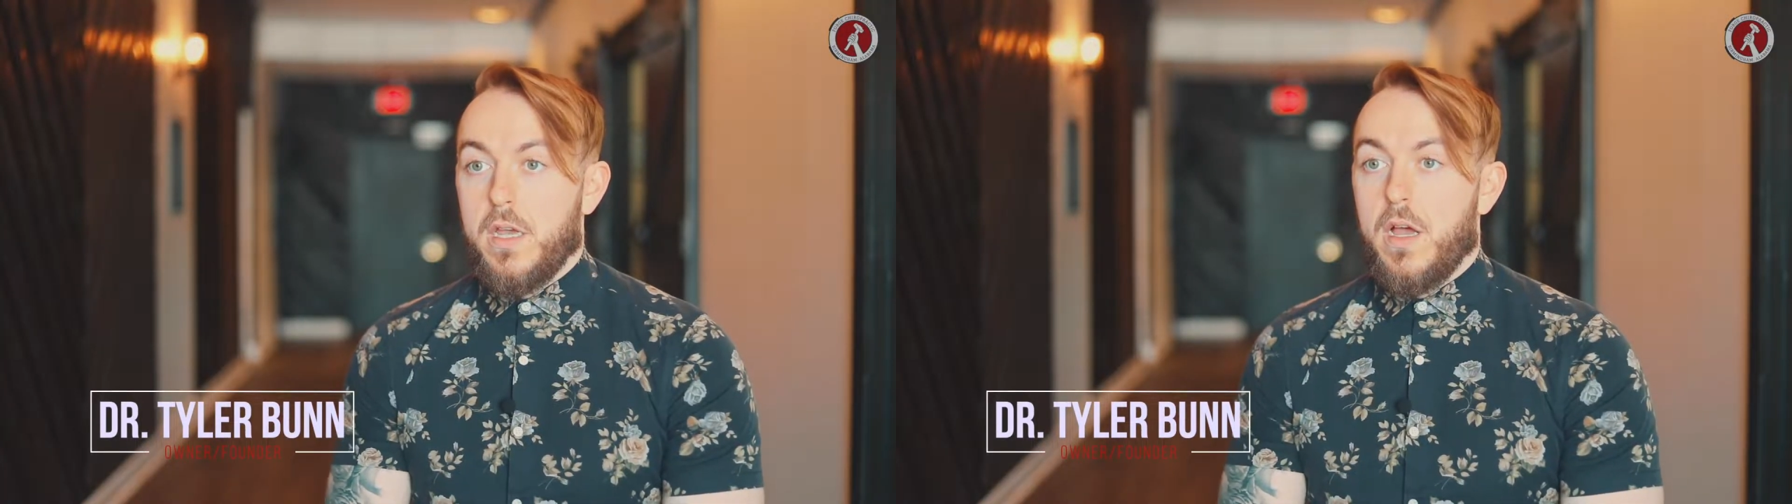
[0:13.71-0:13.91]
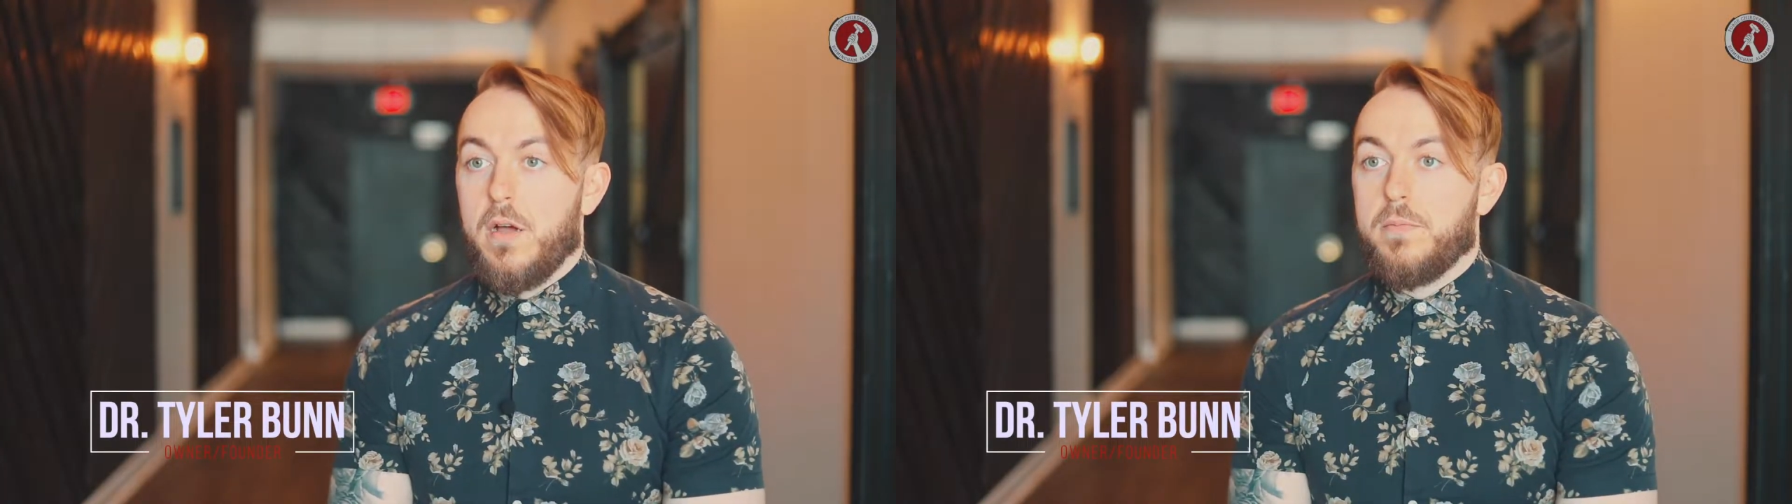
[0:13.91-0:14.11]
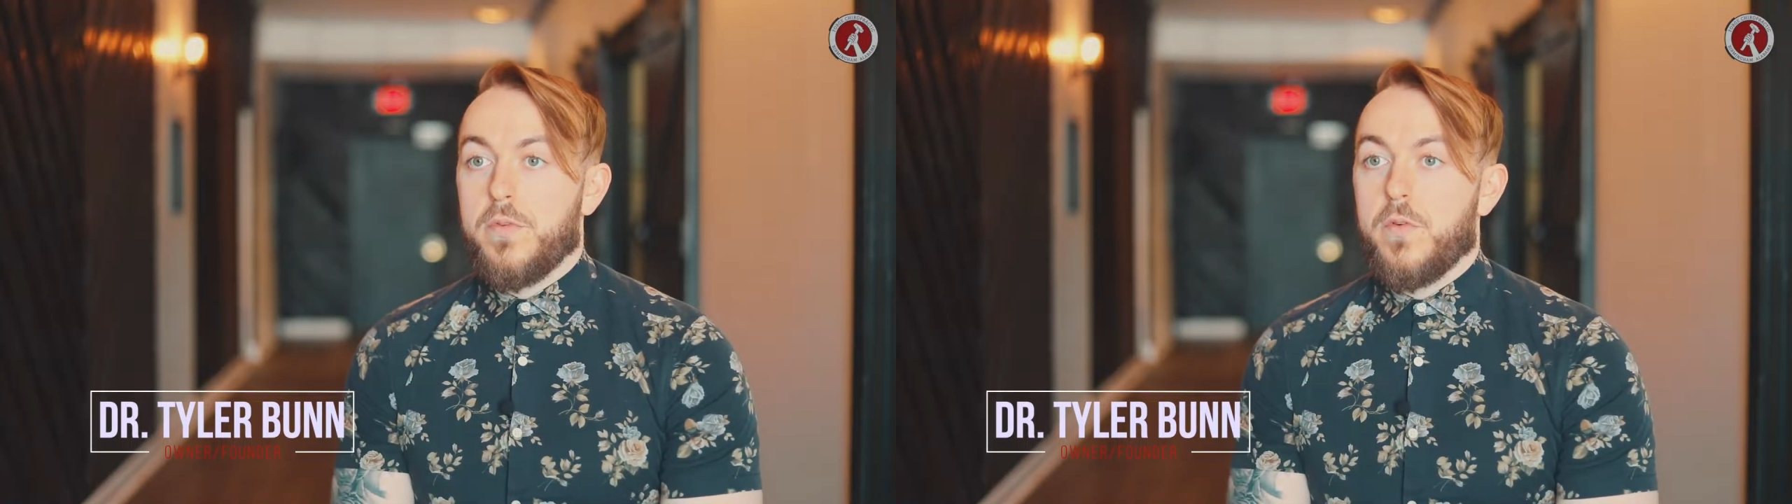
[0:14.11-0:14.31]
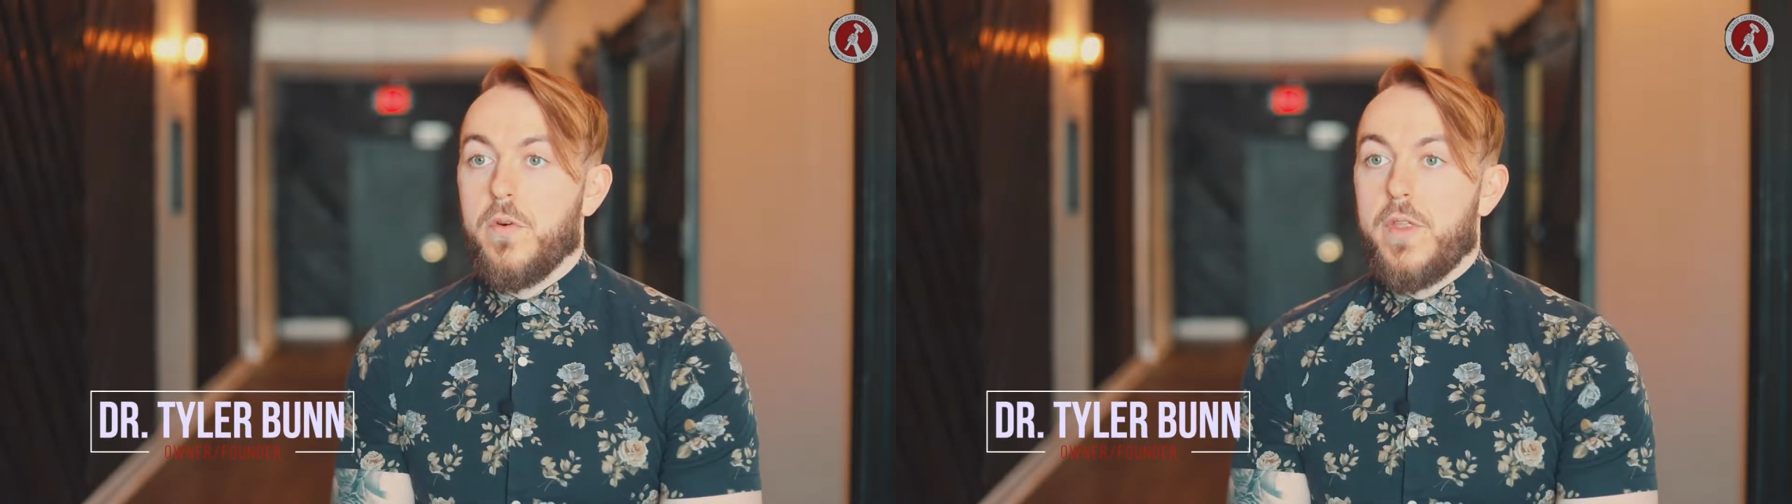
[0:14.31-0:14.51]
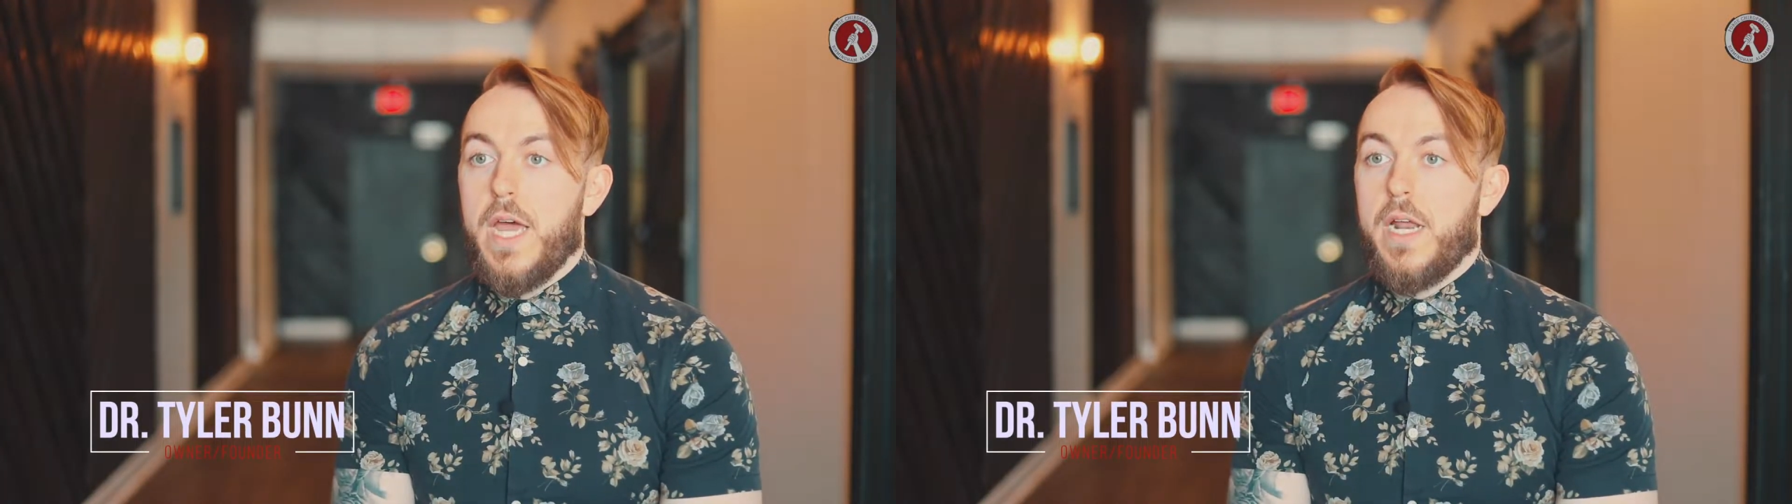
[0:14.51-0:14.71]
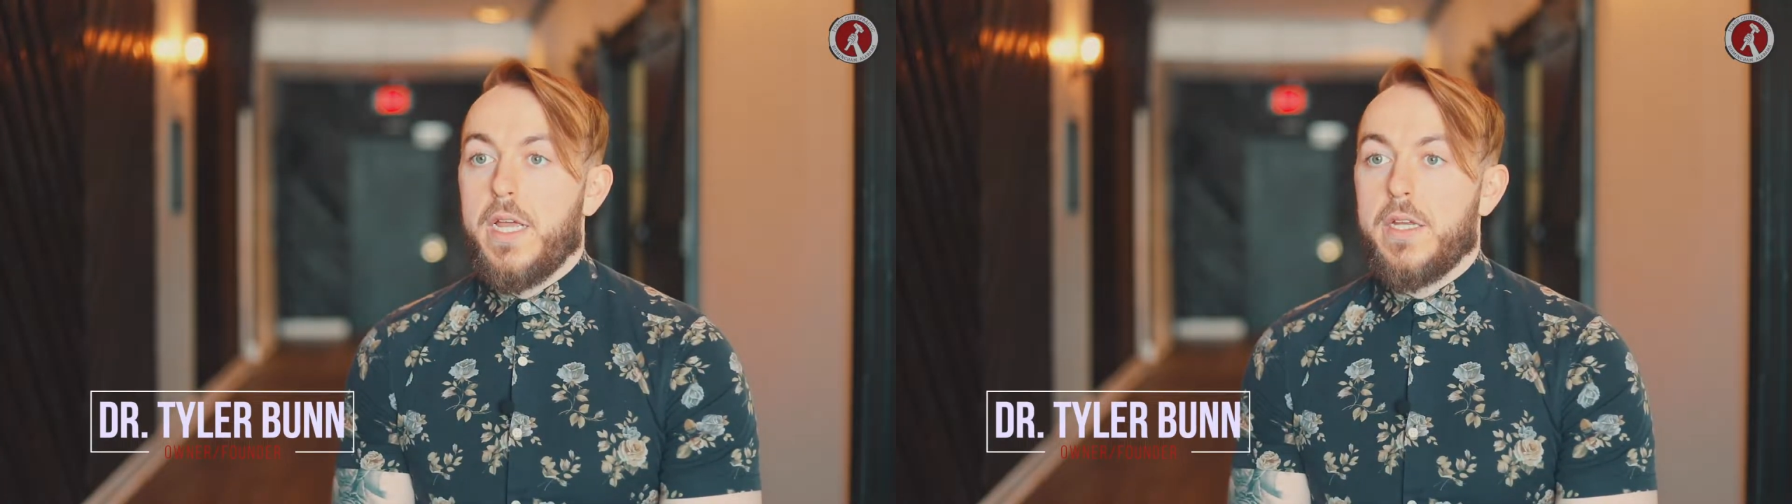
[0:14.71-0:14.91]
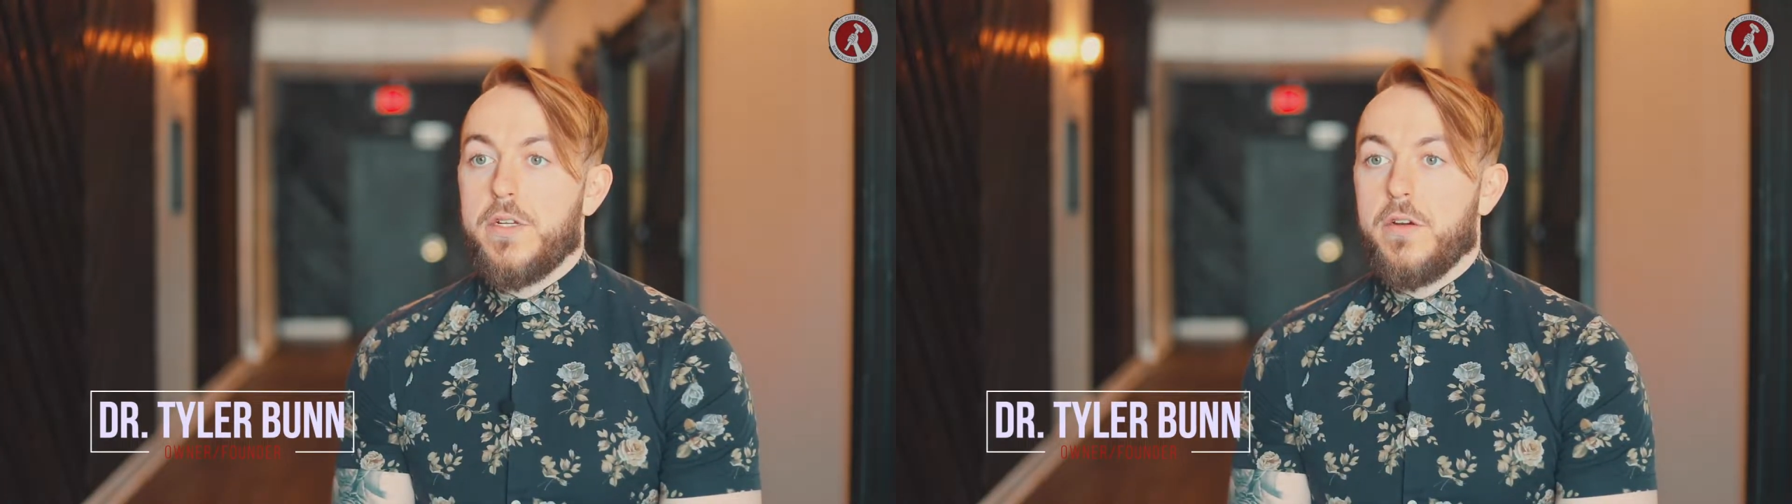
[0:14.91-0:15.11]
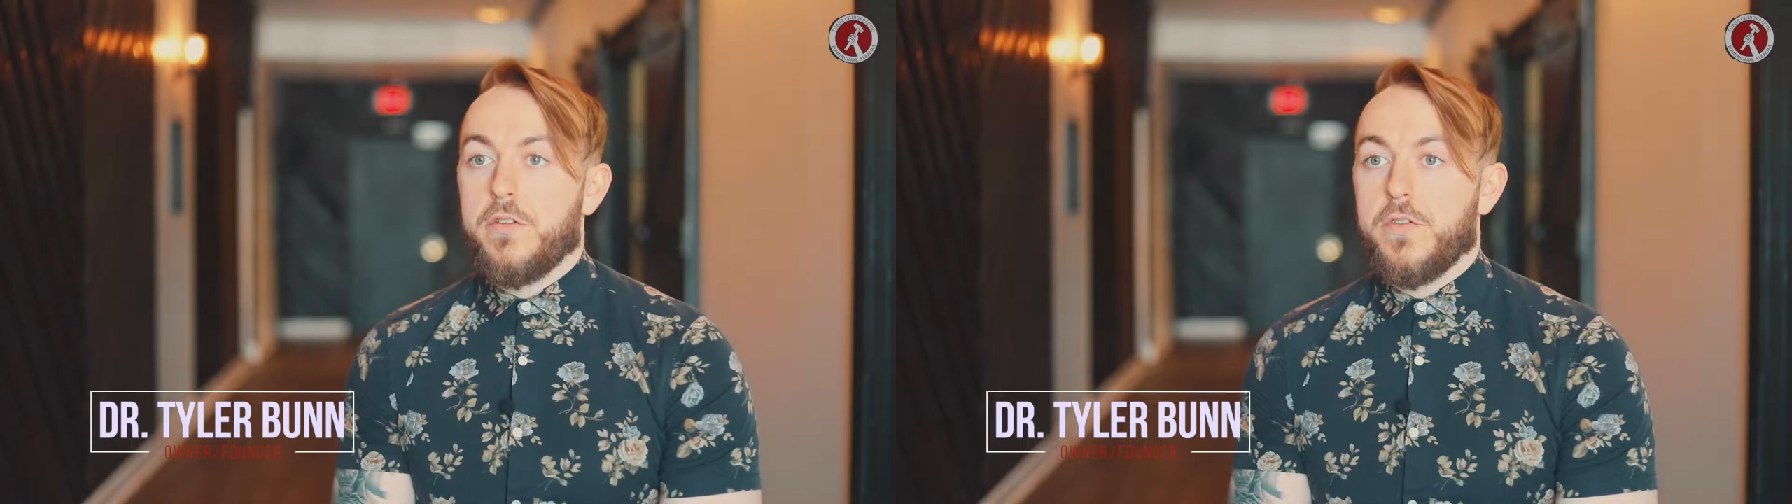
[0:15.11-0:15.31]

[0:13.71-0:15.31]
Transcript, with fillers: Um, before that, I interned